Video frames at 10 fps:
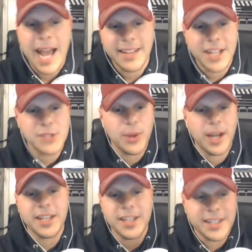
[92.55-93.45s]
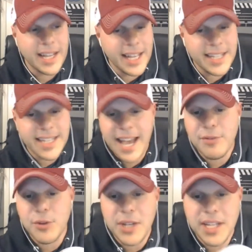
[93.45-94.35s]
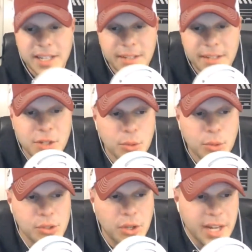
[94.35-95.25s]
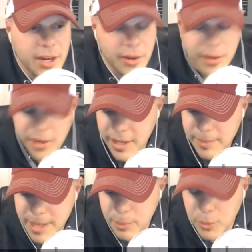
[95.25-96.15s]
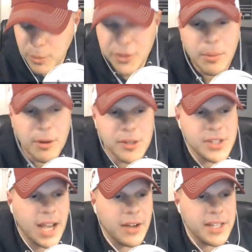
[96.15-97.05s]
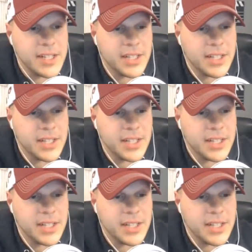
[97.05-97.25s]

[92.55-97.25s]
And that's why I like to have unique individuals on here, people with good personalities.